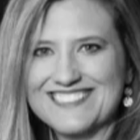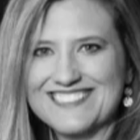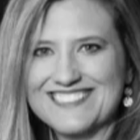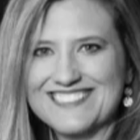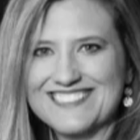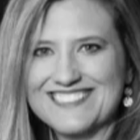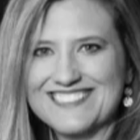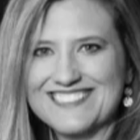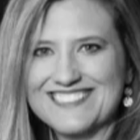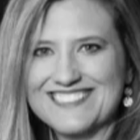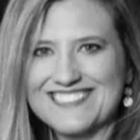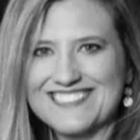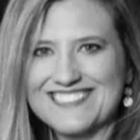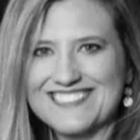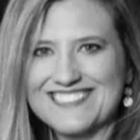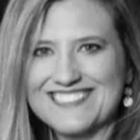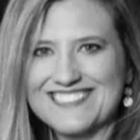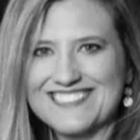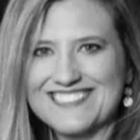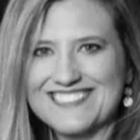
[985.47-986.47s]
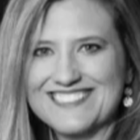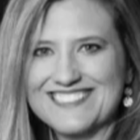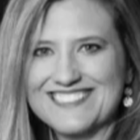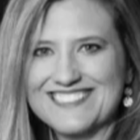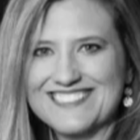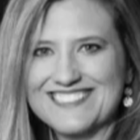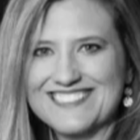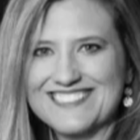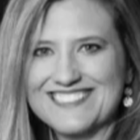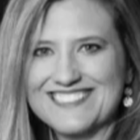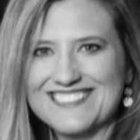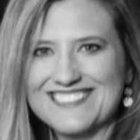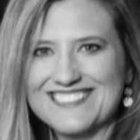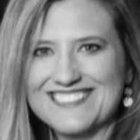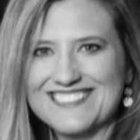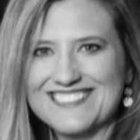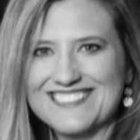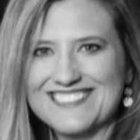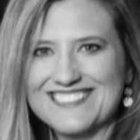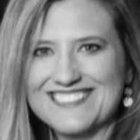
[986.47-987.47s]

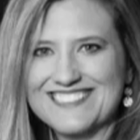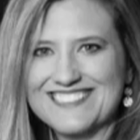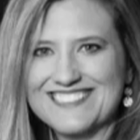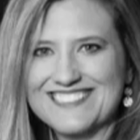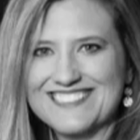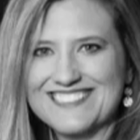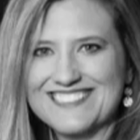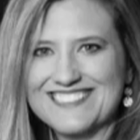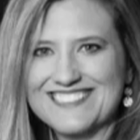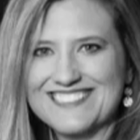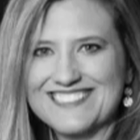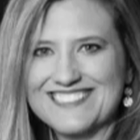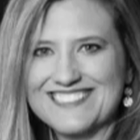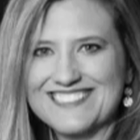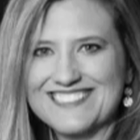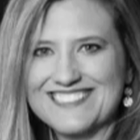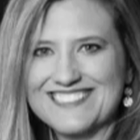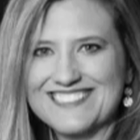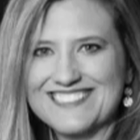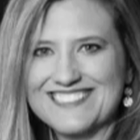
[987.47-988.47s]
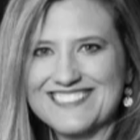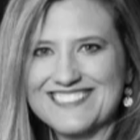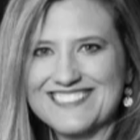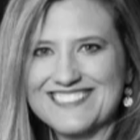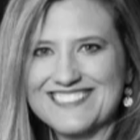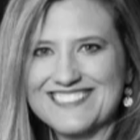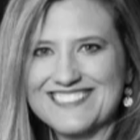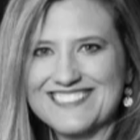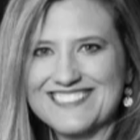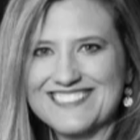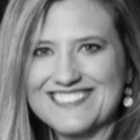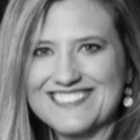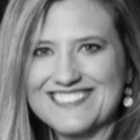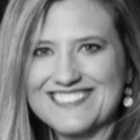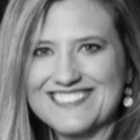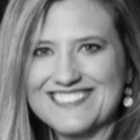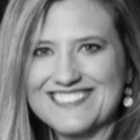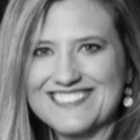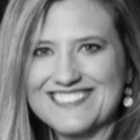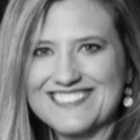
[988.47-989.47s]

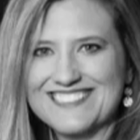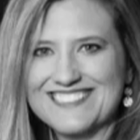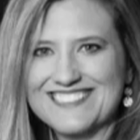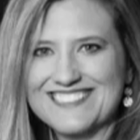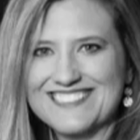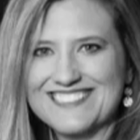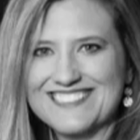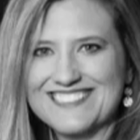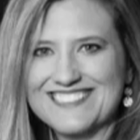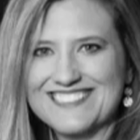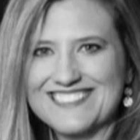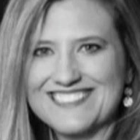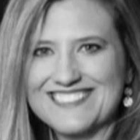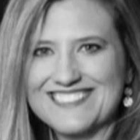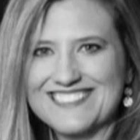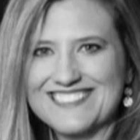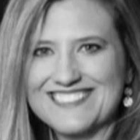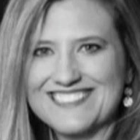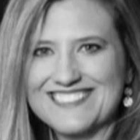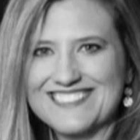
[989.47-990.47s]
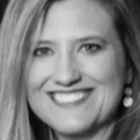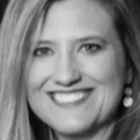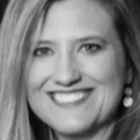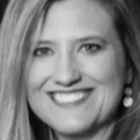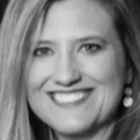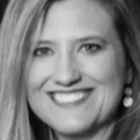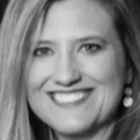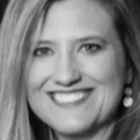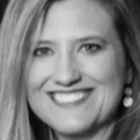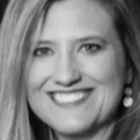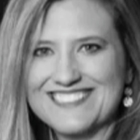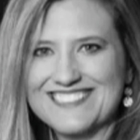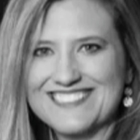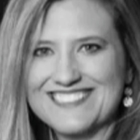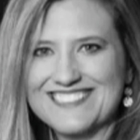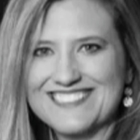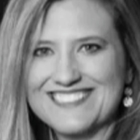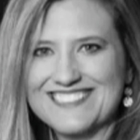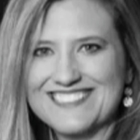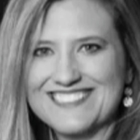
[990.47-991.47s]

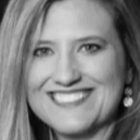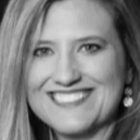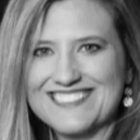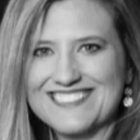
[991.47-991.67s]
[no speech]